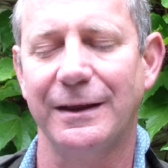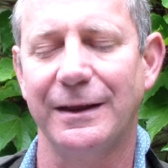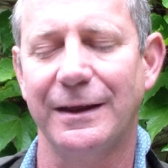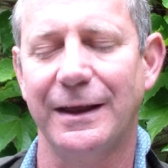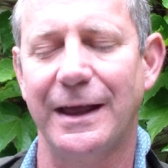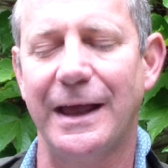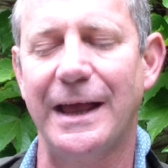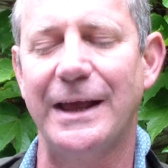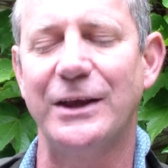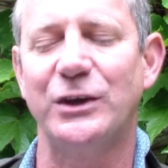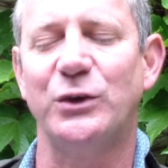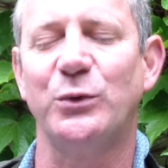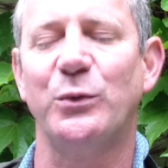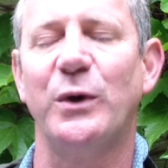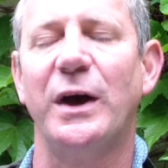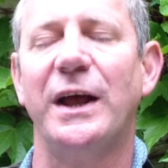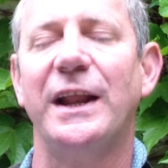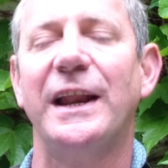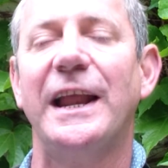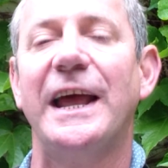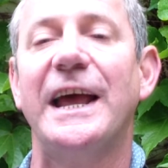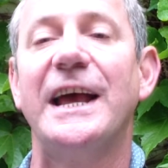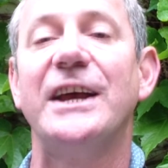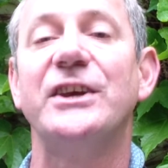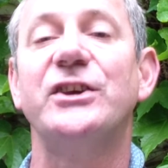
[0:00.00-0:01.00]
as
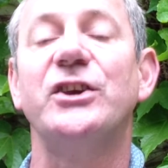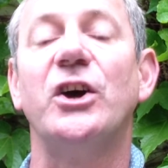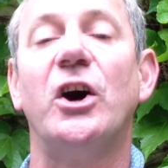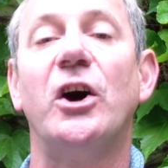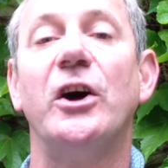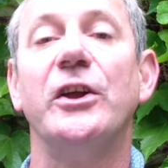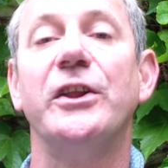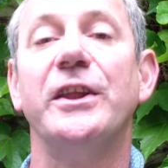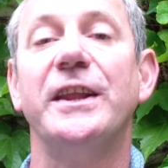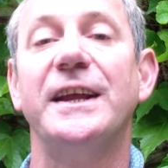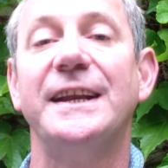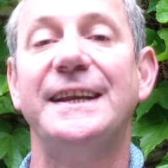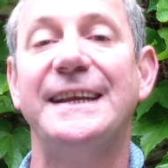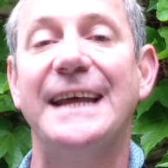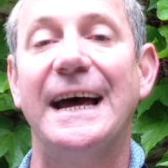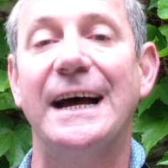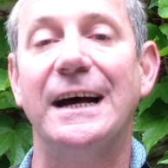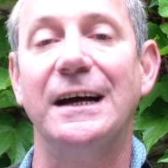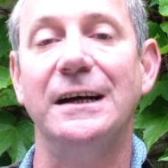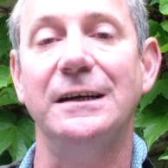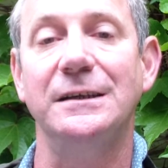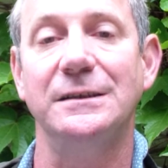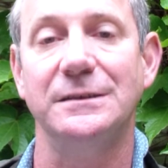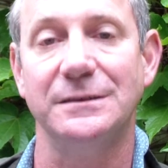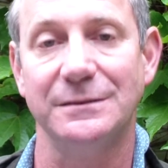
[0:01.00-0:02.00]
well as on the
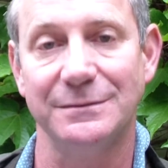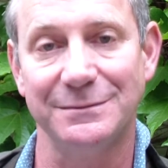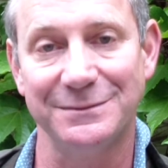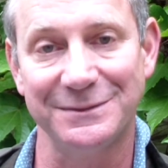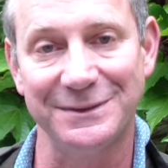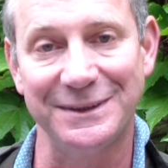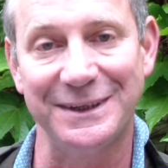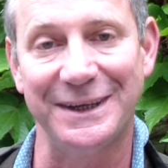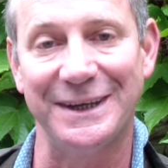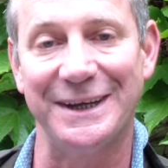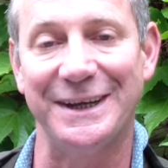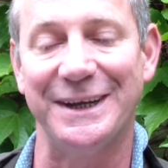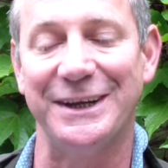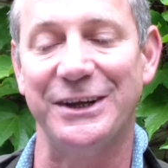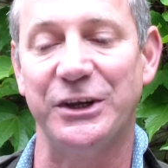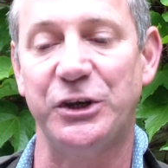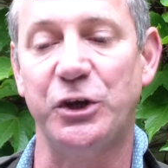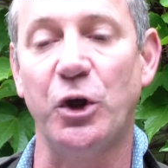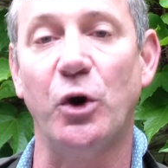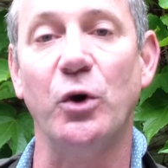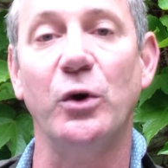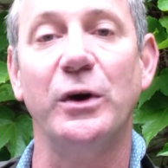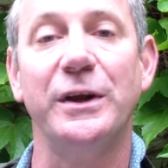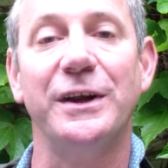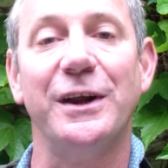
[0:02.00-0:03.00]
tongue.
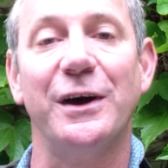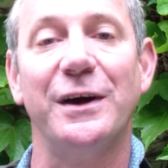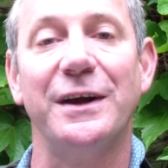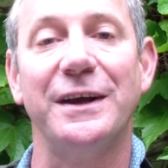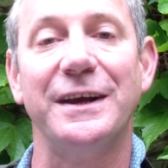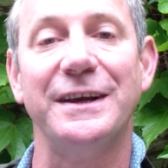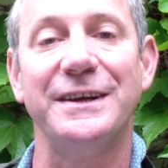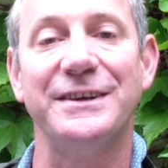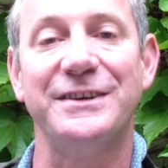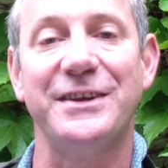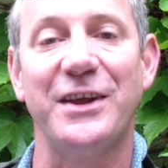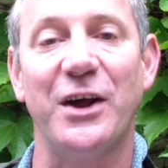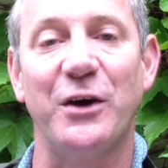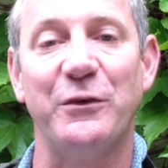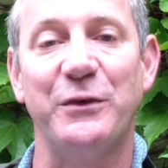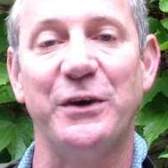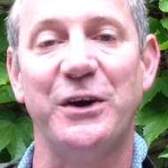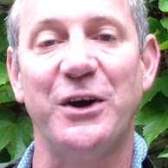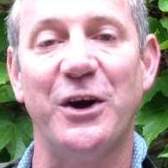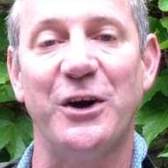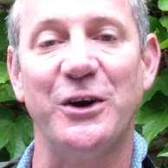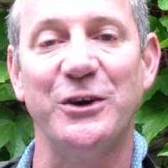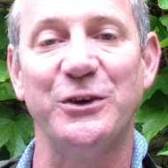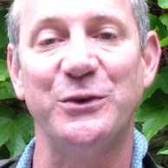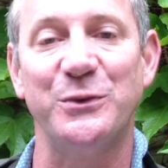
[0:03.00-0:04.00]
Tong is the
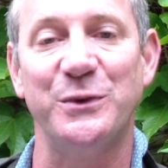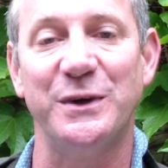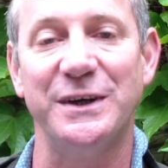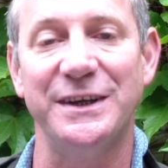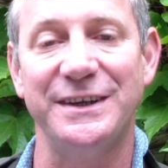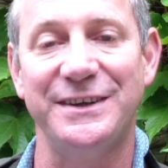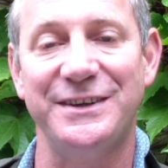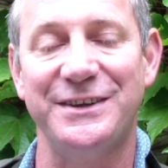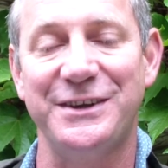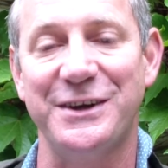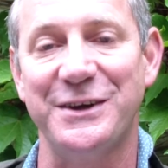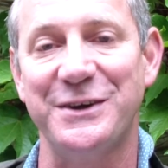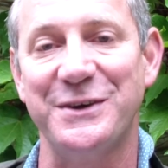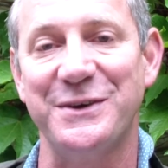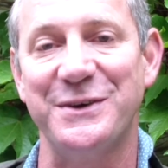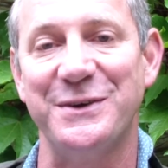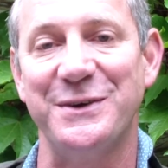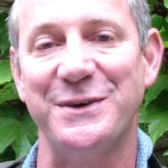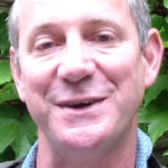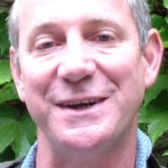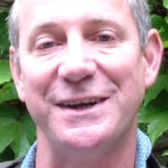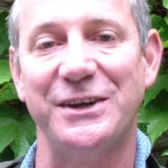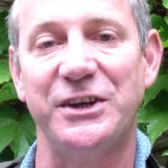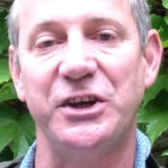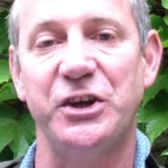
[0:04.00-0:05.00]
Afrikaans word,
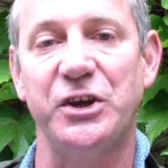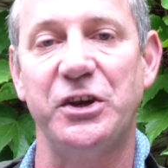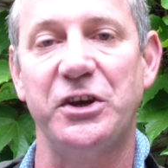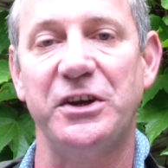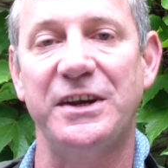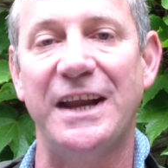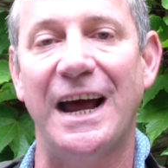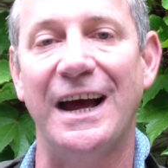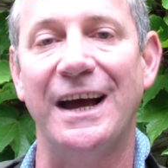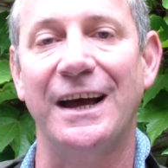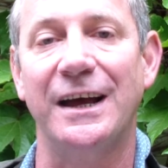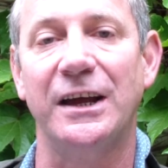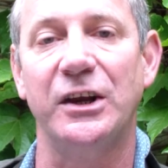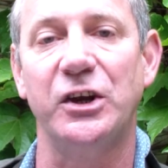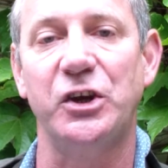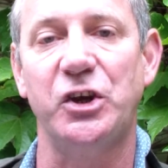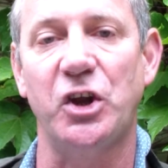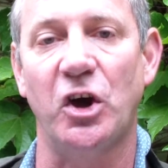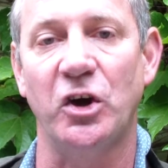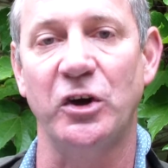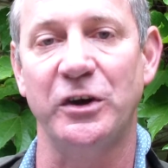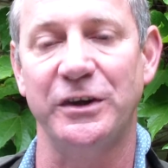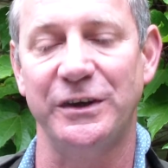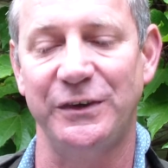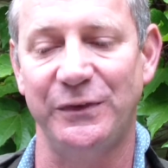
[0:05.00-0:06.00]
so tongue and
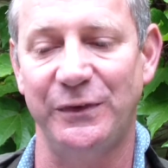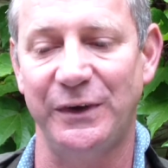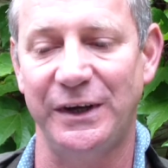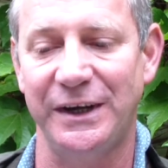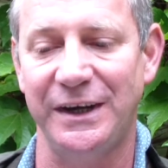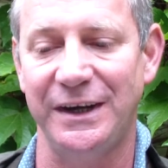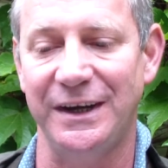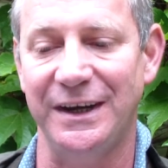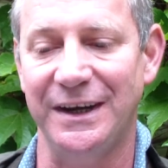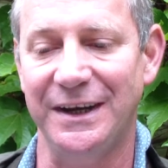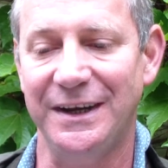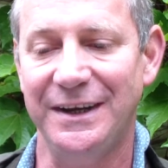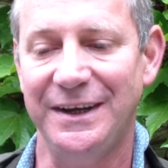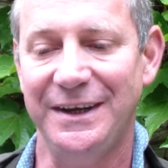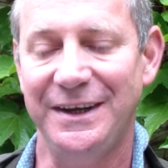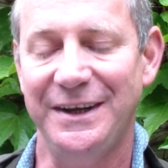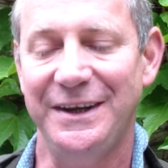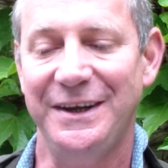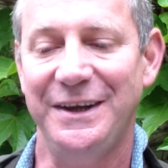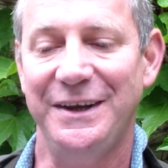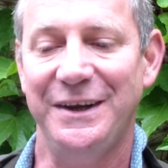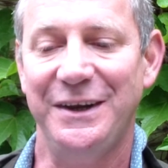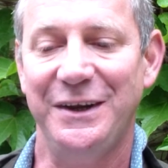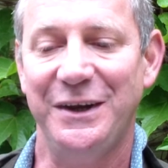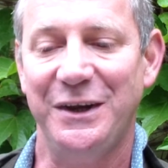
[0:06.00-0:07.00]
tongue is very,
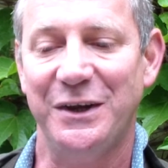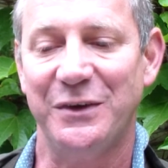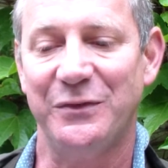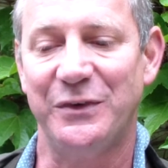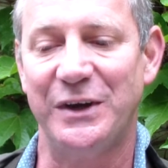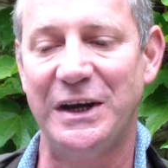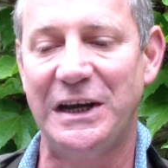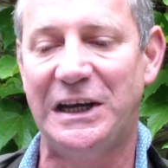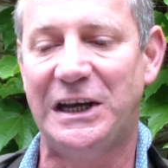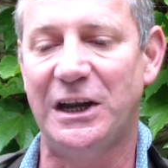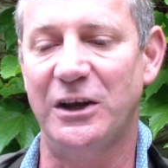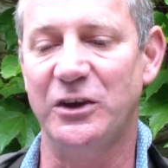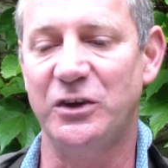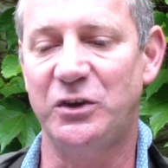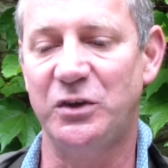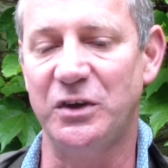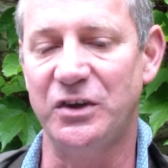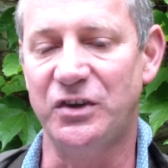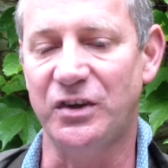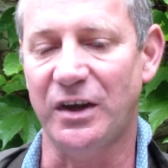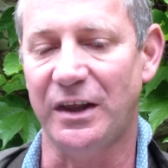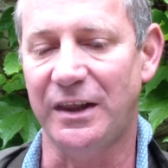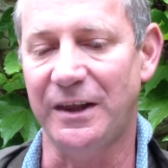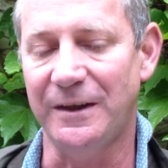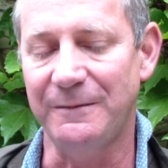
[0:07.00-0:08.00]
very close to
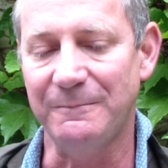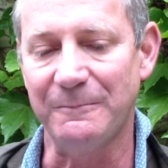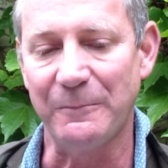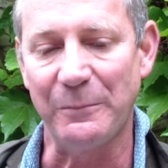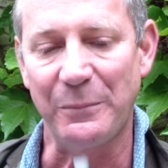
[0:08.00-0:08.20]
each other.